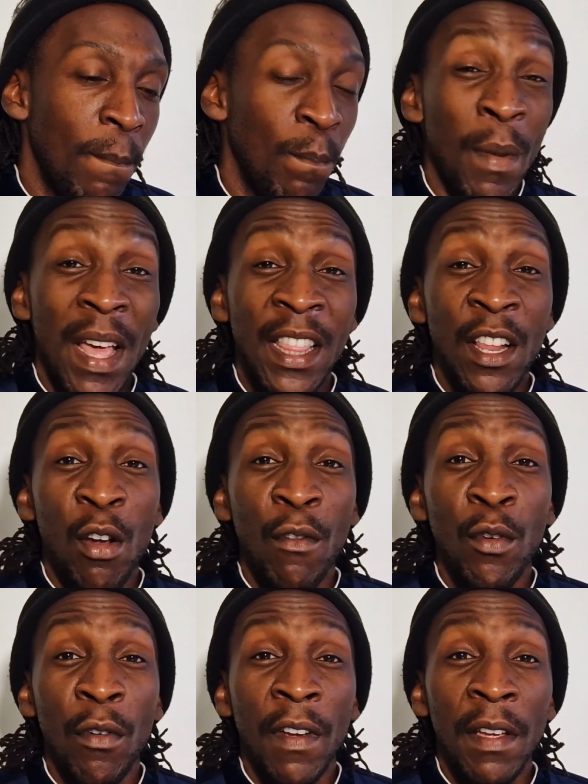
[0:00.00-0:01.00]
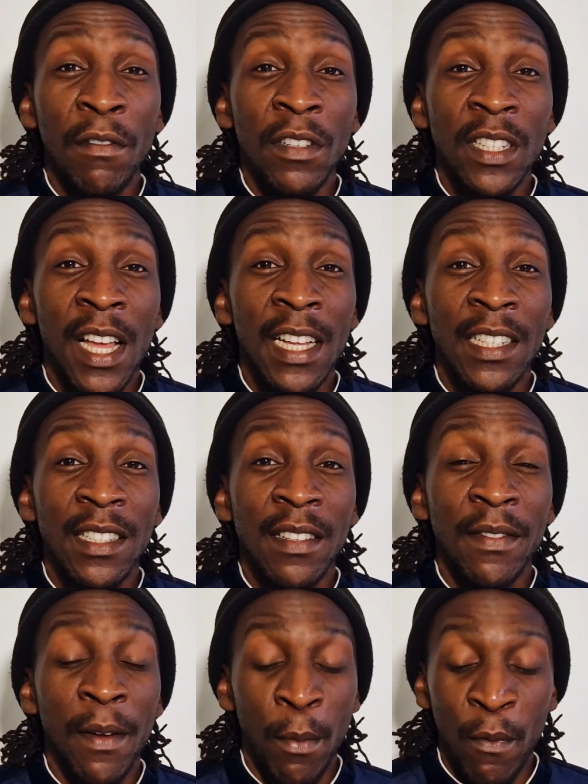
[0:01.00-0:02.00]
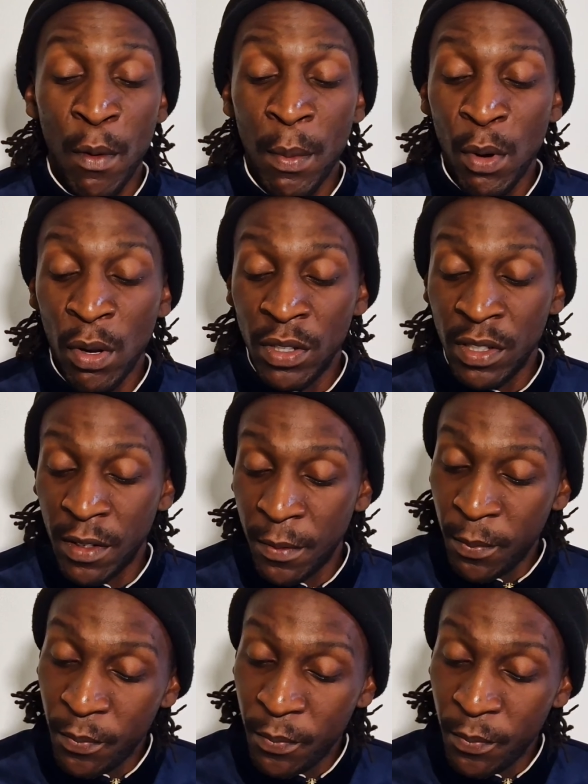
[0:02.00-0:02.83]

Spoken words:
Better than a lot of your favourites, guys, if we're being honest.